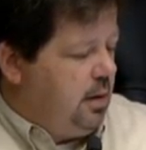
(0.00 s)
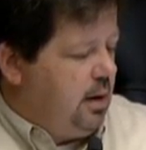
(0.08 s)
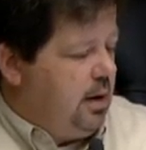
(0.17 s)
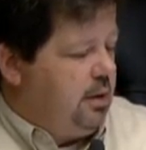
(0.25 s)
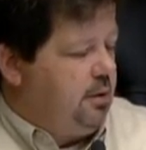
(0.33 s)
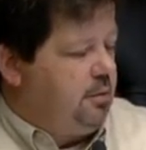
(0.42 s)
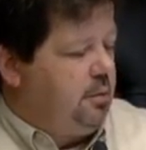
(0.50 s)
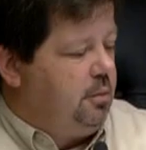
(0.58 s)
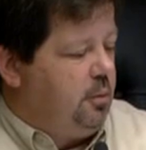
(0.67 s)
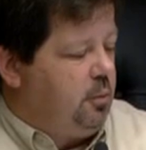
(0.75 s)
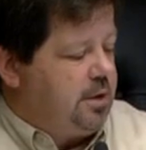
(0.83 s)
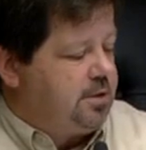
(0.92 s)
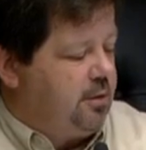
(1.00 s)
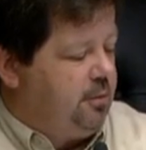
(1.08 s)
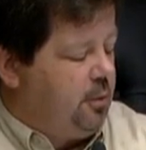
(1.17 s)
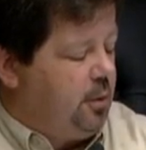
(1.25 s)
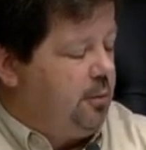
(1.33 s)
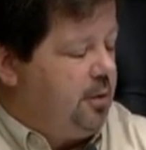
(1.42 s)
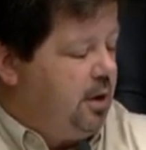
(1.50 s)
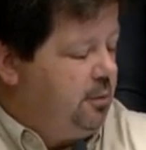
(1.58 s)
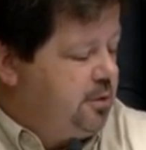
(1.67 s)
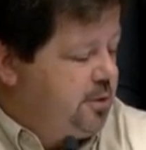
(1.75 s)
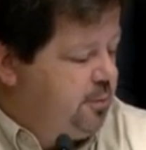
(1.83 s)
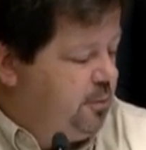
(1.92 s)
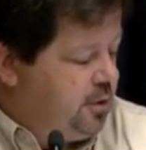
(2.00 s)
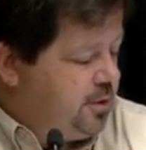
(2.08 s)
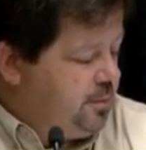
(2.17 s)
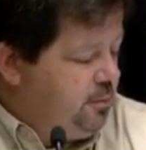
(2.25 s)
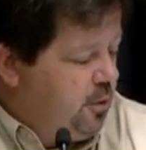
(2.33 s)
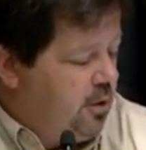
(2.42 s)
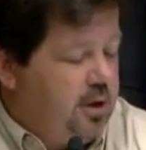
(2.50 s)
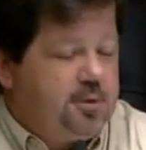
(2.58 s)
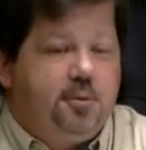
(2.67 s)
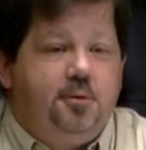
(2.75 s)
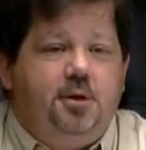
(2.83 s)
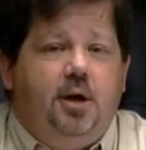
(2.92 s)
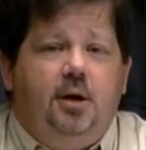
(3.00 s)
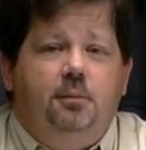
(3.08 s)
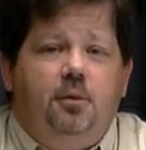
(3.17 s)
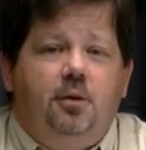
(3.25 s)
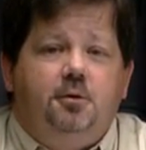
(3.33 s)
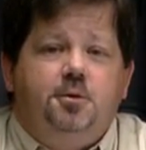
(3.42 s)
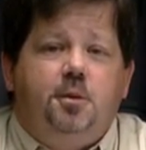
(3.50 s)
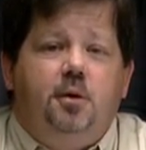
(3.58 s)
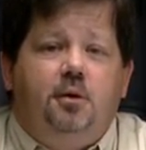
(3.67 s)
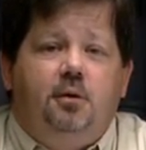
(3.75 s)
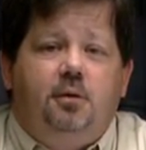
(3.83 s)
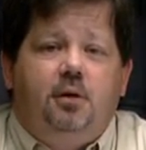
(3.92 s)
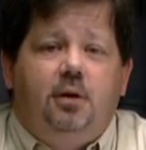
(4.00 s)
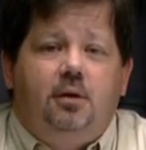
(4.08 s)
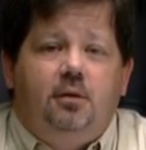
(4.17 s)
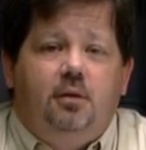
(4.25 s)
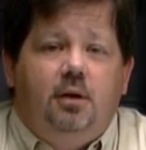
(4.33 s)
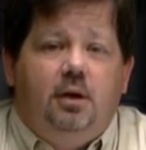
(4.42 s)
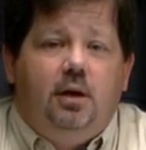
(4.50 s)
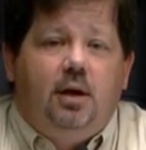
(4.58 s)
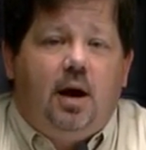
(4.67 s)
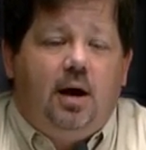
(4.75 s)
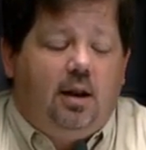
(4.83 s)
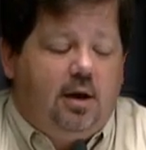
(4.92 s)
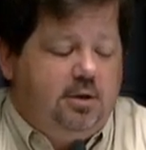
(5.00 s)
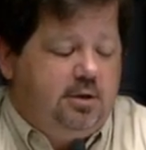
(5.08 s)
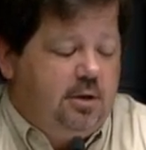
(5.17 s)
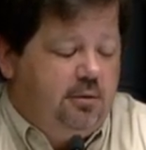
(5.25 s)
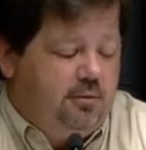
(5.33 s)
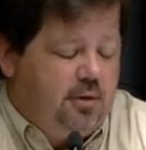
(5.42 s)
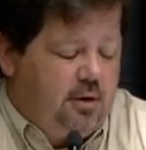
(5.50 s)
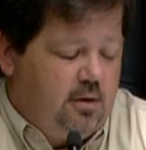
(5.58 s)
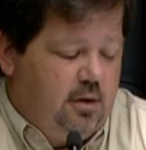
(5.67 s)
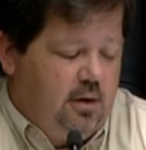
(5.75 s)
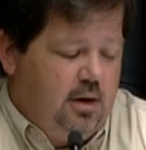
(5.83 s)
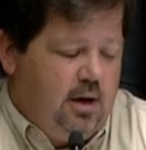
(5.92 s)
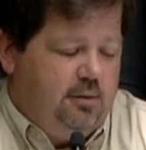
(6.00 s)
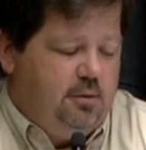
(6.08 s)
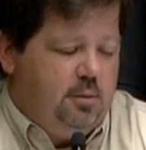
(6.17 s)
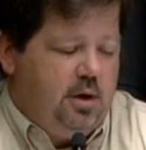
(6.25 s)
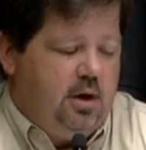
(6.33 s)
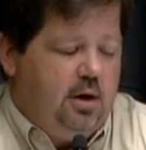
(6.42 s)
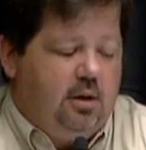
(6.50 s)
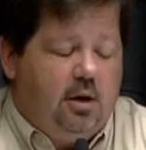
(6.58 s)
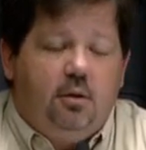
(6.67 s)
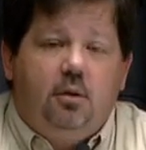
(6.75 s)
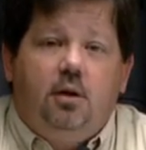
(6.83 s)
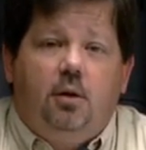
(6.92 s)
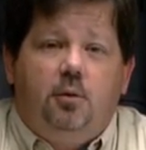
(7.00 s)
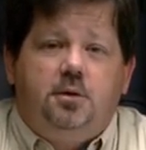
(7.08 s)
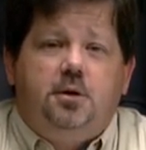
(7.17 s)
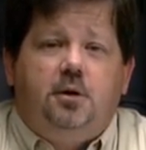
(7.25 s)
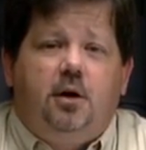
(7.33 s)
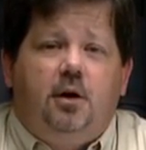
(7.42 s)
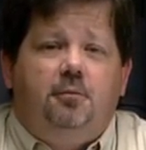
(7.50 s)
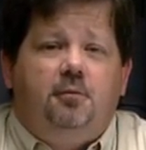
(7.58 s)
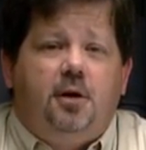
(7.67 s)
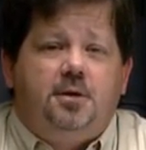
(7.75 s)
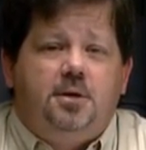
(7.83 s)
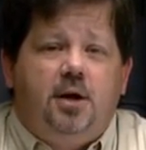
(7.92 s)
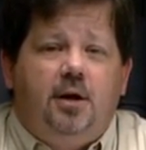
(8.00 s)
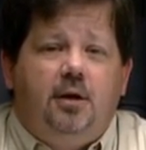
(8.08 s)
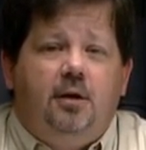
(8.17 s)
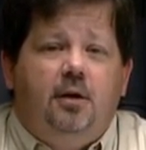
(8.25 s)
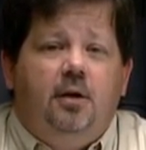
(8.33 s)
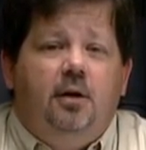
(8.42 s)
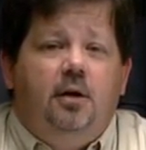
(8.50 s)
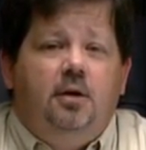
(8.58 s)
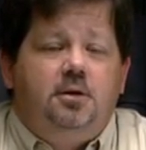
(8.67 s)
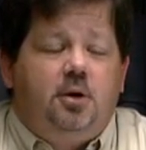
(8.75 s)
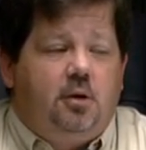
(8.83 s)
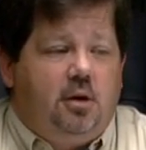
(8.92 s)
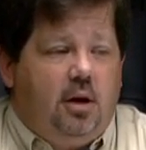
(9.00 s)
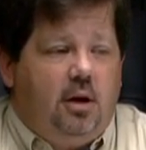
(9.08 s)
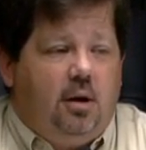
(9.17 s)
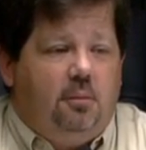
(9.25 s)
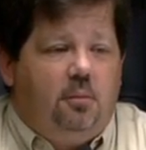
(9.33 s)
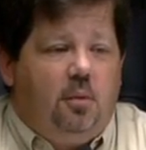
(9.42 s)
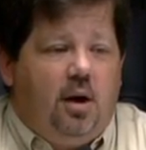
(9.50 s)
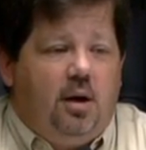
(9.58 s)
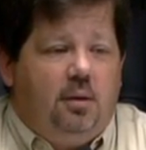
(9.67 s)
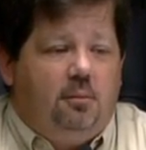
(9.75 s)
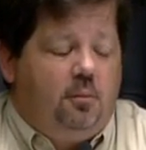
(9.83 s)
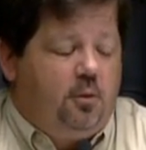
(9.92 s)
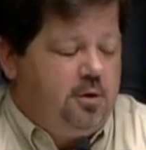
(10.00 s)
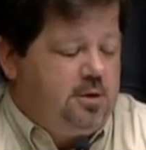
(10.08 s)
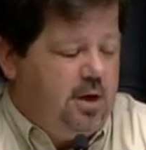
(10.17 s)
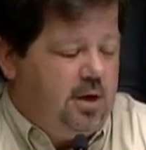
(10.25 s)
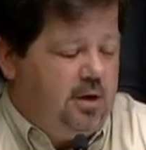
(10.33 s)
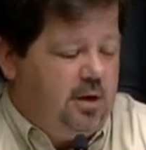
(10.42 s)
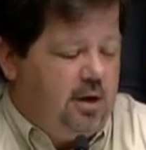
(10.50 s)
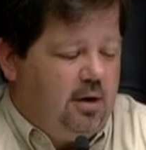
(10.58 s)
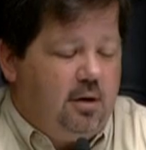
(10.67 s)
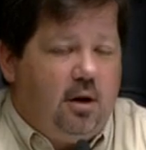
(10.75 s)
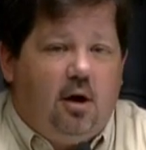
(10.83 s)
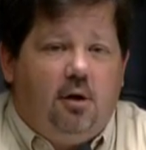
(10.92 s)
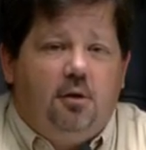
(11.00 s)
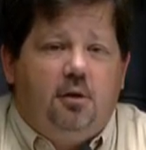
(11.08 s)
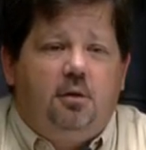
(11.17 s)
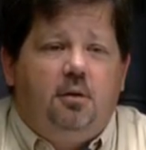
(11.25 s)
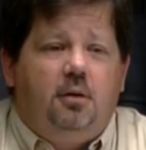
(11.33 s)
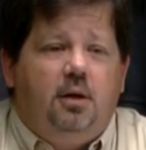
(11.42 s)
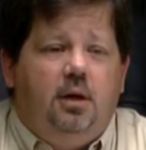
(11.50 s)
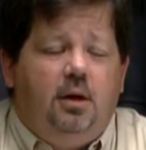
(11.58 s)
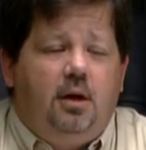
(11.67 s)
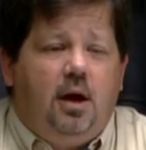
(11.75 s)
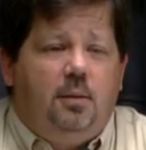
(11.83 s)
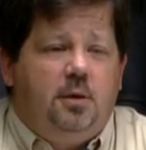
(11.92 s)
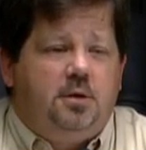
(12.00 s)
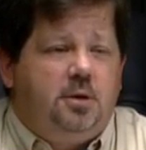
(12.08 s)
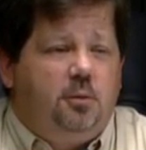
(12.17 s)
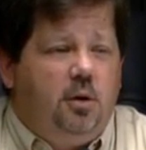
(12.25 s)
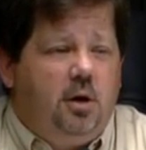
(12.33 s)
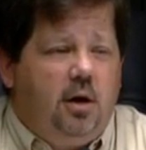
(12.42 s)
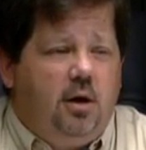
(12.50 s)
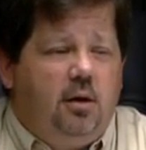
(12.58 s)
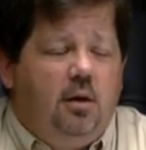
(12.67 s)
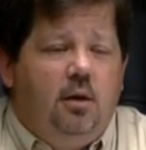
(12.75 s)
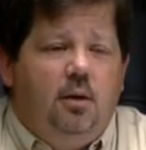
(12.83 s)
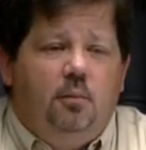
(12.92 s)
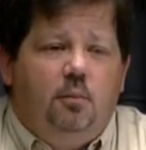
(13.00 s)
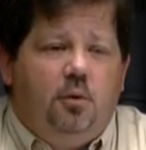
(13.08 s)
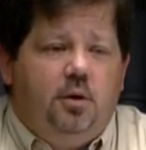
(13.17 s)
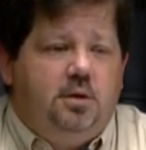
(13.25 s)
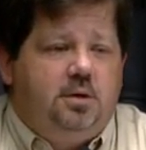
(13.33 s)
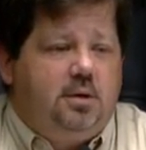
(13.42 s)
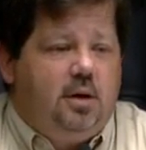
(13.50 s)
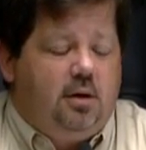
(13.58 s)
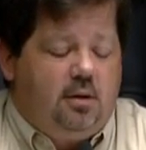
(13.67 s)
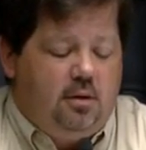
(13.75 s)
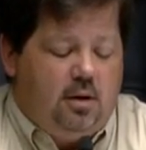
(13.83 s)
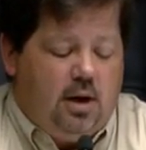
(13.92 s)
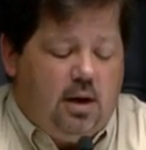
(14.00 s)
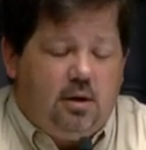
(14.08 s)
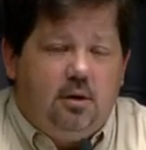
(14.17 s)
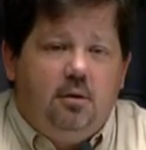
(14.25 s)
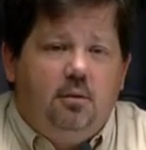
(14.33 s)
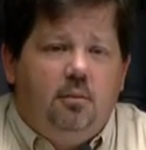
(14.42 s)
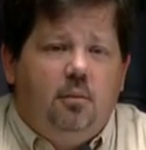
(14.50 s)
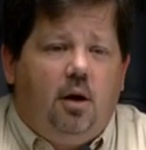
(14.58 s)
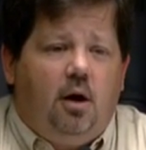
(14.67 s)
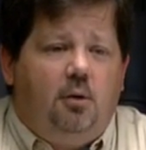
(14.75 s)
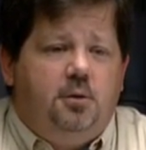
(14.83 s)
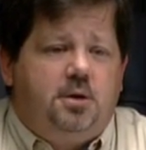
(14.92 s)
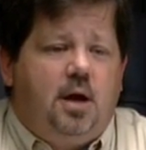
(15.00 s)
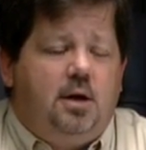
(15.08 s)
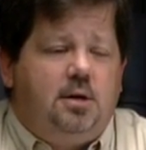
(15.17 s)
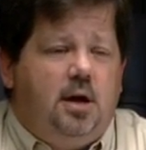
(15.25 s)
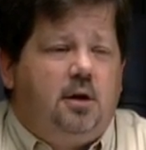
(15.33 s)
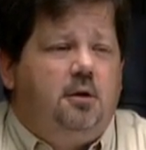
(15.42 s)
other the rest of the, what we did was was more or less routine. Those were the the highlights of uh, of the meeting that that we took care of last night. So again, I I appreciate uh, all the the comments that we get. Please uh, uh always contact